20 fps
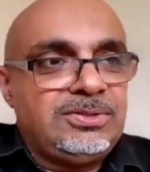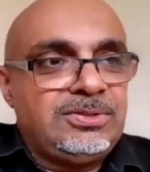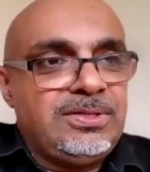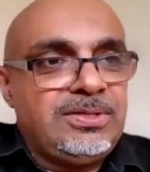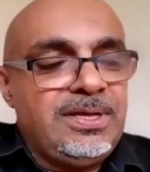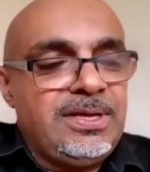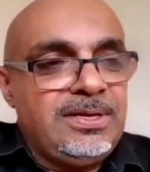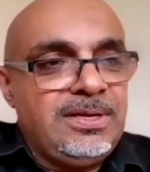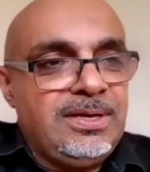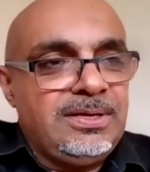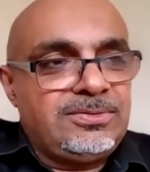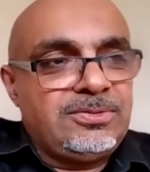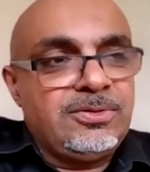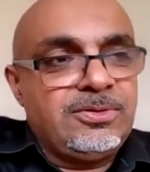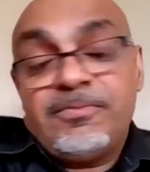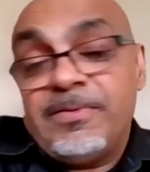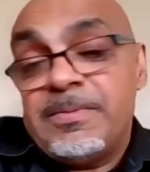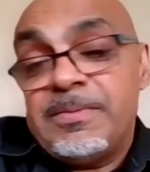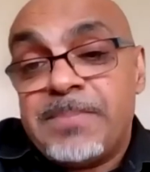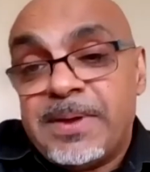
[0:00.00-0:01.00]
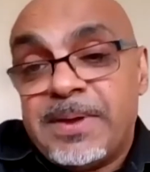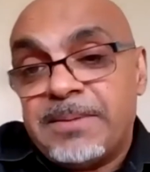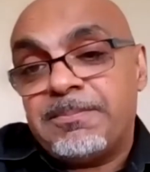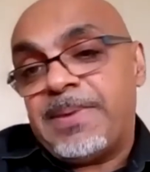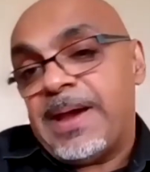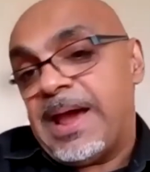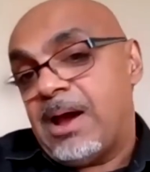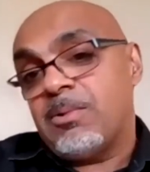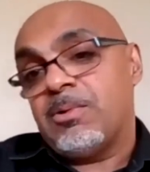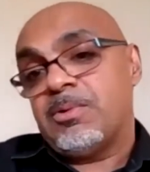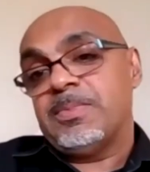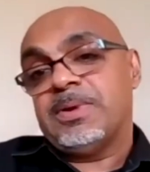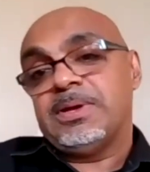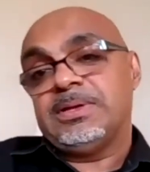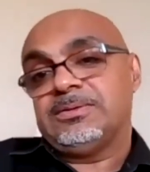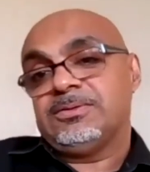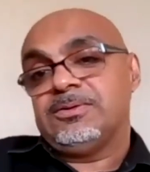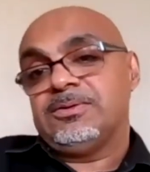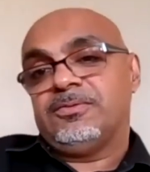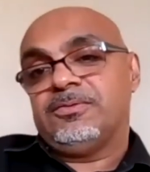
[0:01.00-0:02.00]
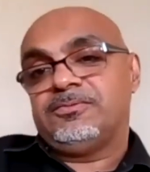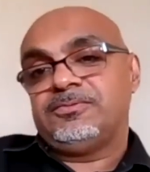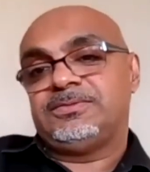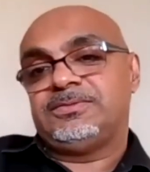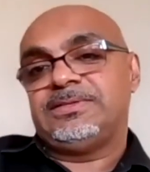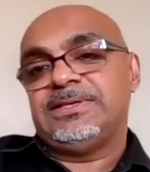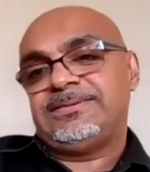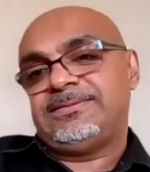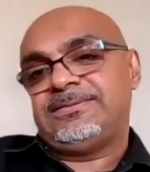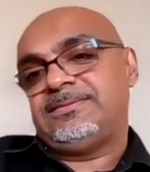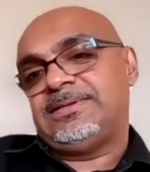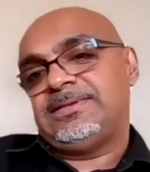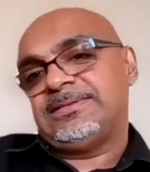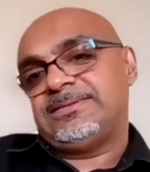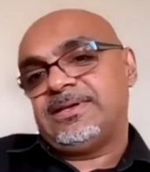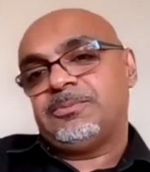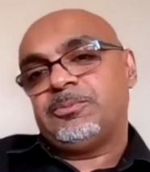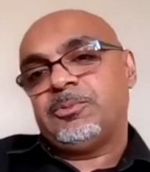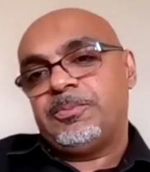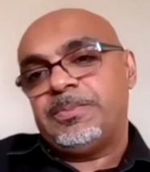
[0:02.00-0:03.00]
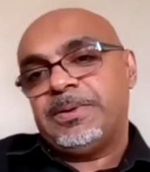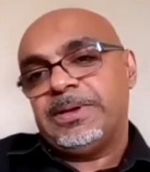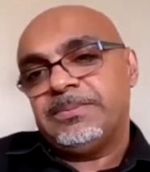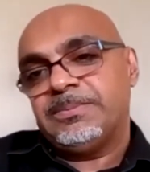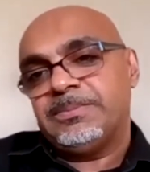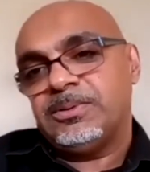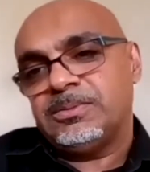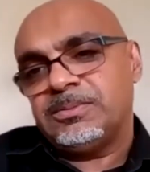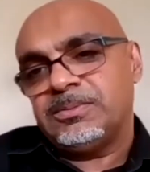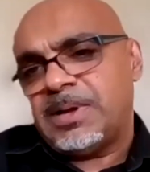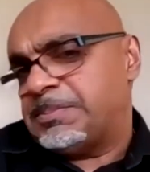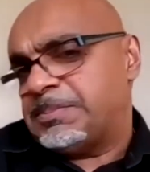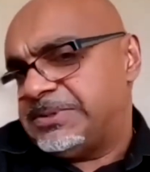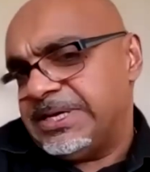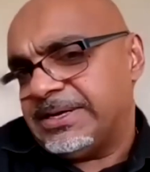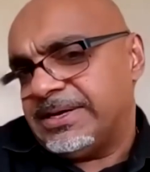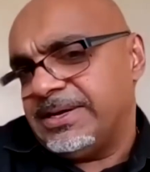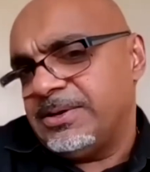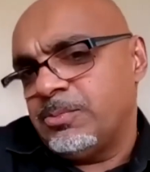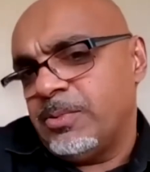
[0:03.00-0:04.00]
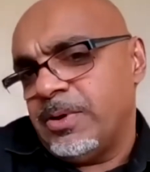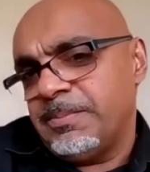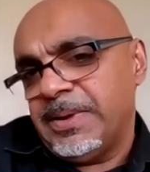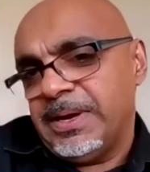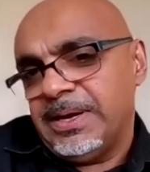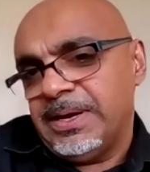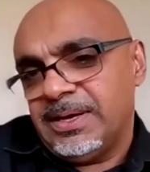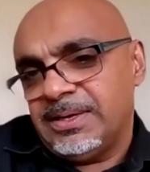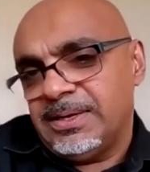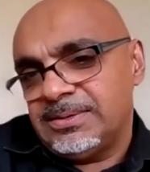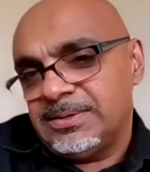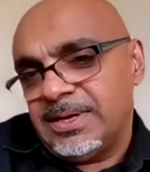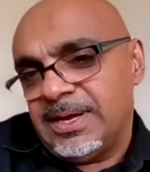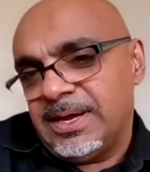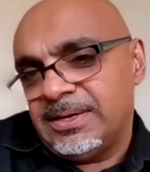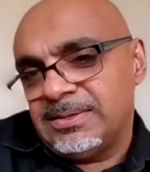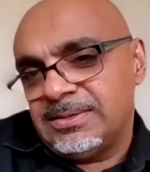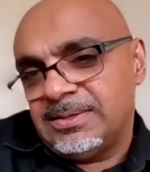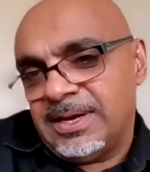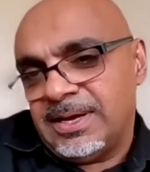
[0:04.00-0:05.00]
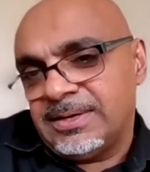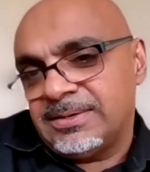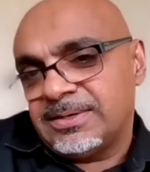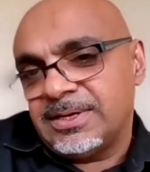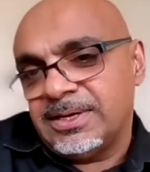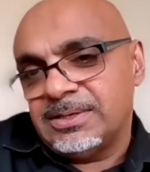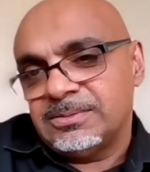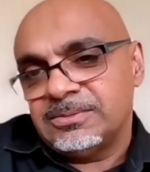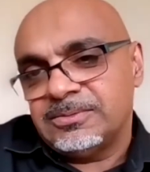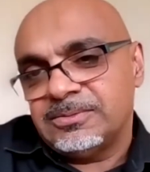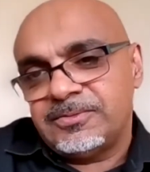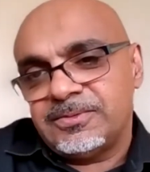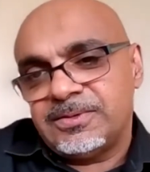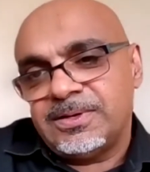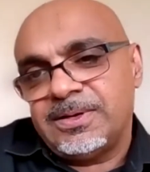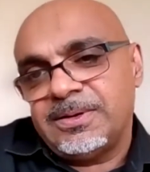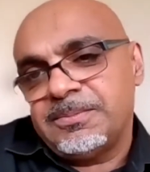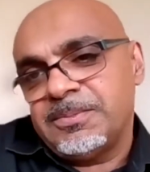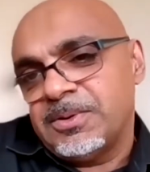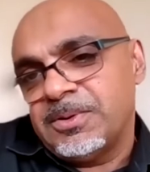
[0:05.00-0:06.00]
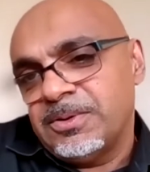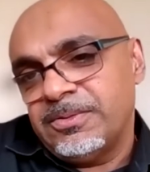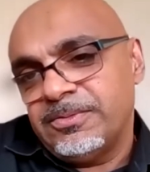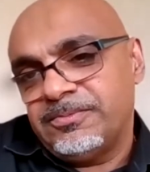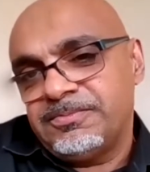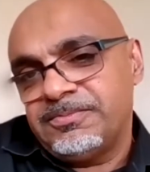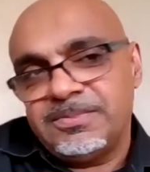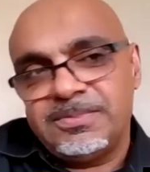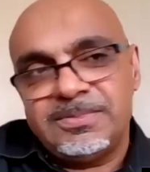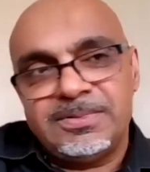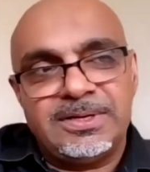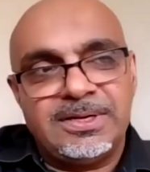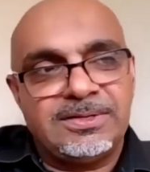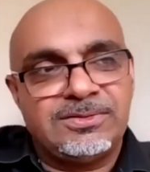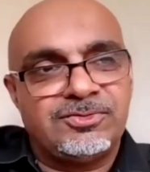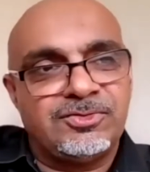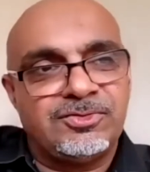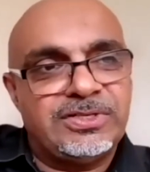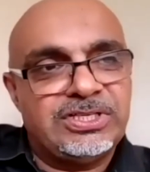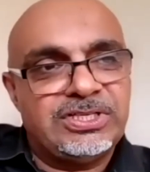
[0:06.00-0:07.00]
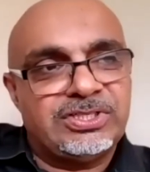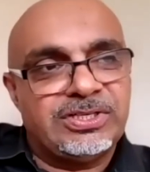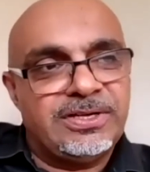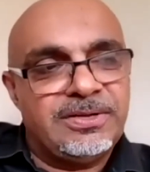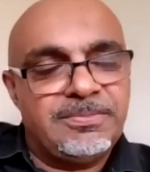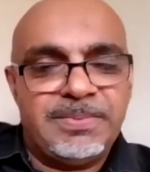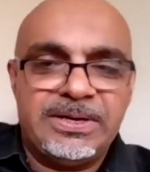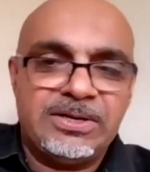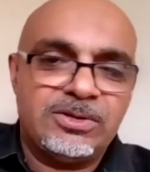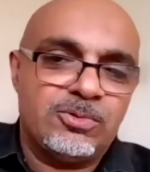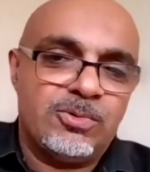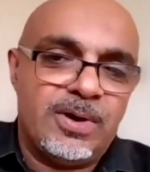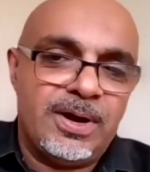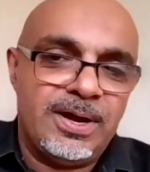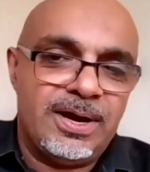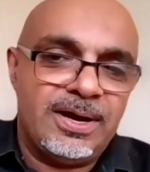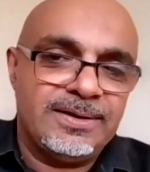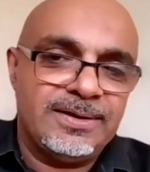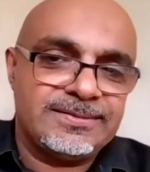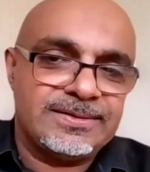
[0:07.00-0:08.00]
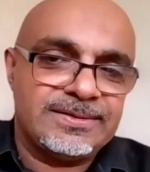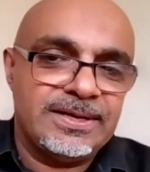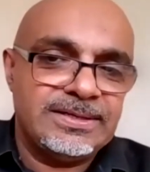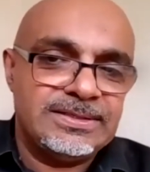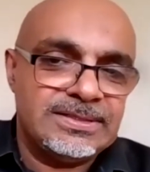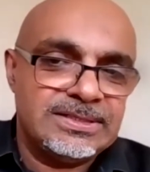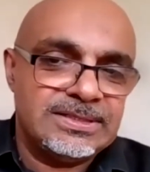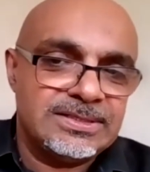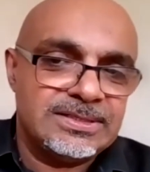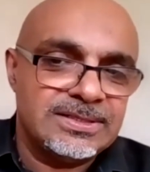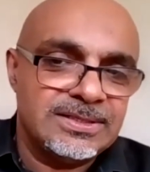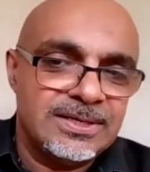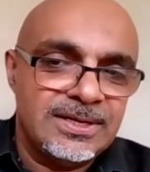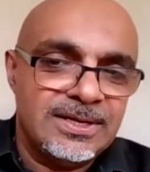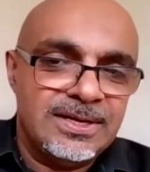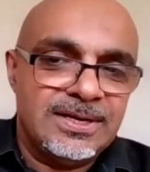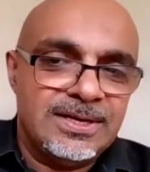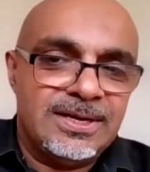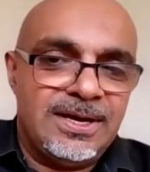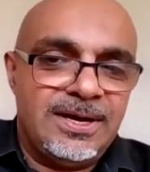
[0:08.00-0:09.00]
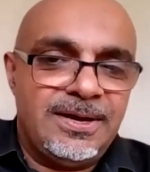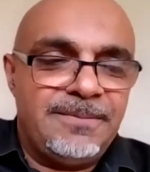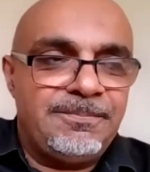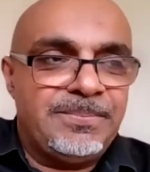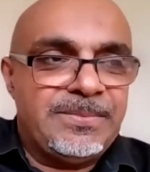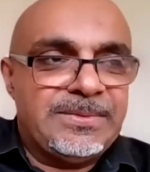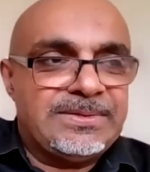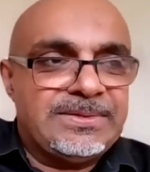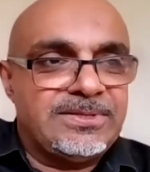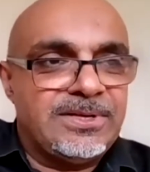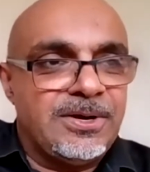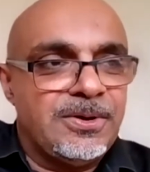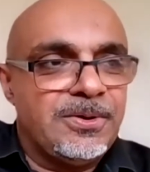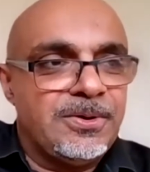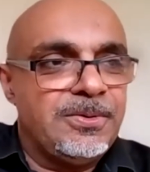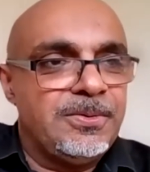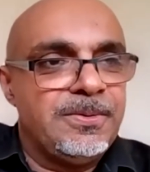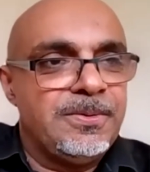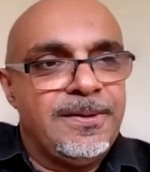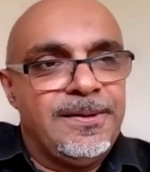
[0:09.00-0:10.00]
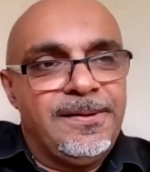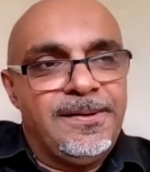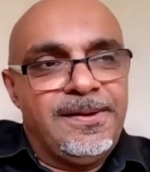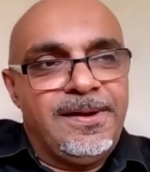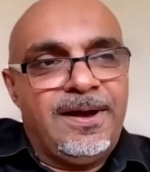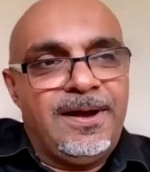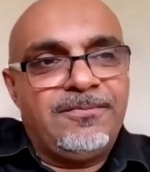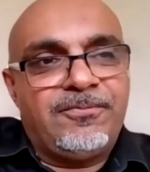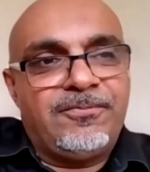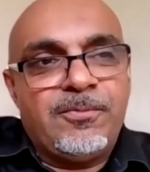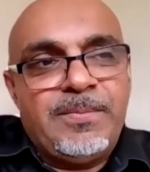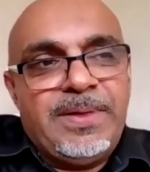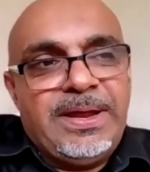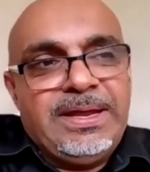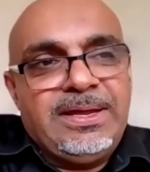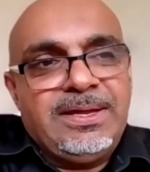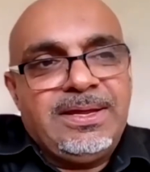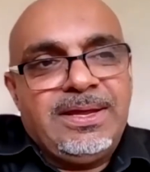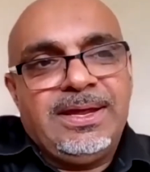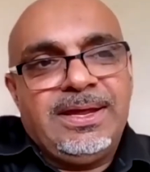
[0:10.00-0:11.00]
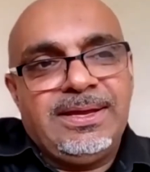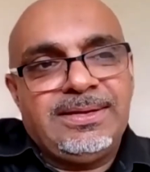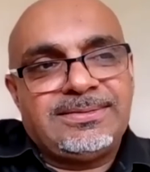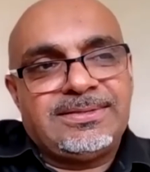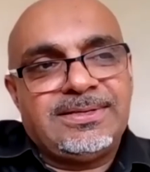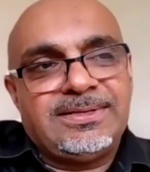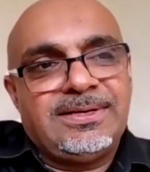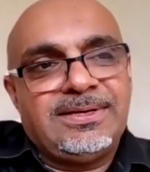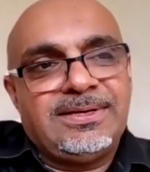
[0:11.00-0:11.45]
the sort of empowerment of disabled people, and particularly women and girls who traditionally been quite isolated. So for me, it's